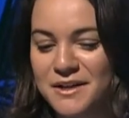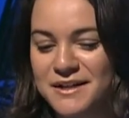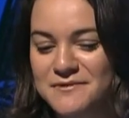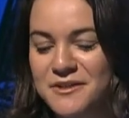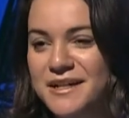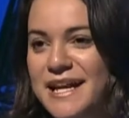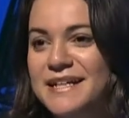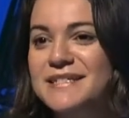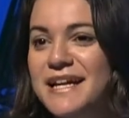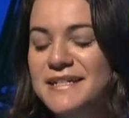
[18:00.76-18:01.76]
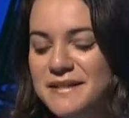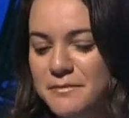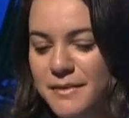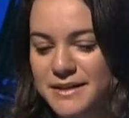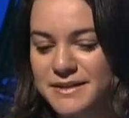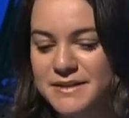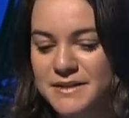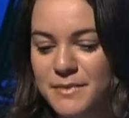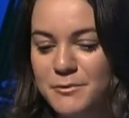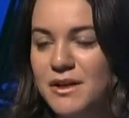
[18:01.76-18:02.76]
with us for the next days and
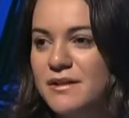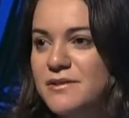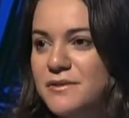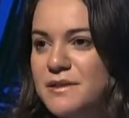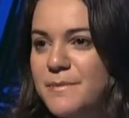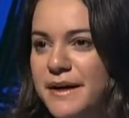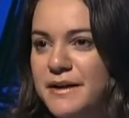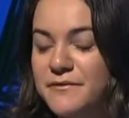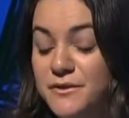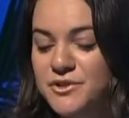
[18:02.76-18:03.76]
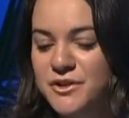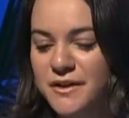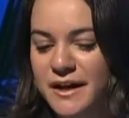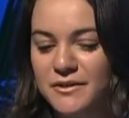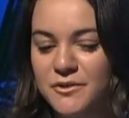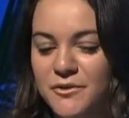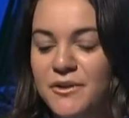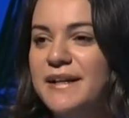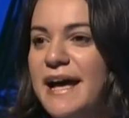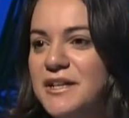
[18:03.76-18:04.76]
months, but will also inspire future and
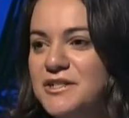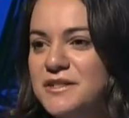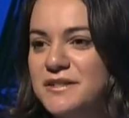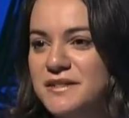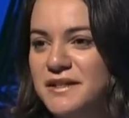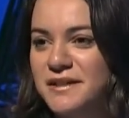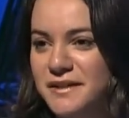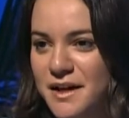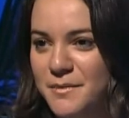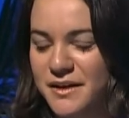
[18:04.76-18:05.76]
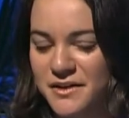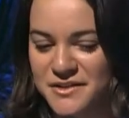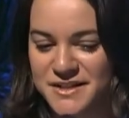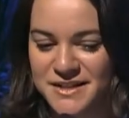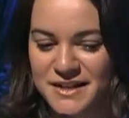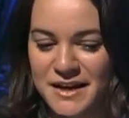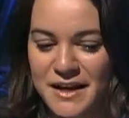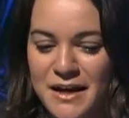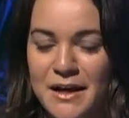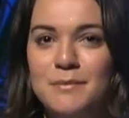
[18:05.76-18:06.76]
concrete actions in the coming years.
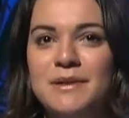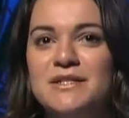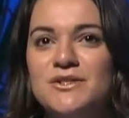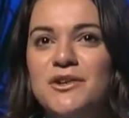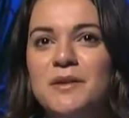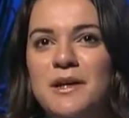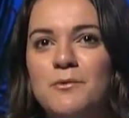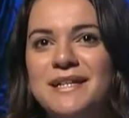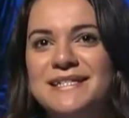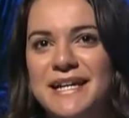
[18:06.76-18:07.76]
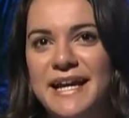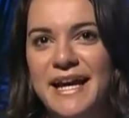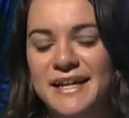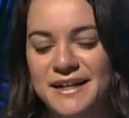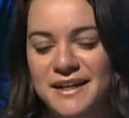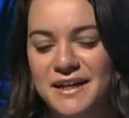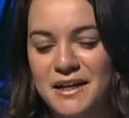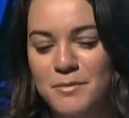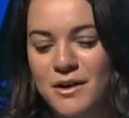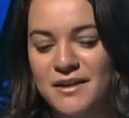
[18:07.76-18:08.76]
Please join me once again in
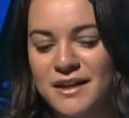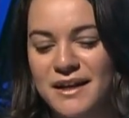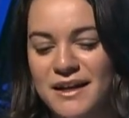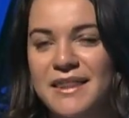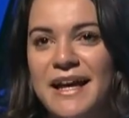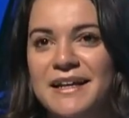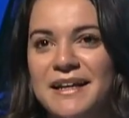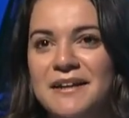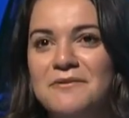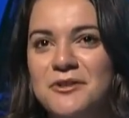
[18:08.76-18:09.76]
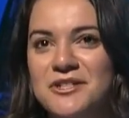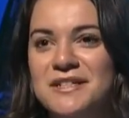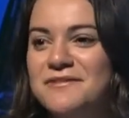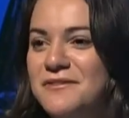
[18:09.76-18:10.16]
applauding and thanking Wojciech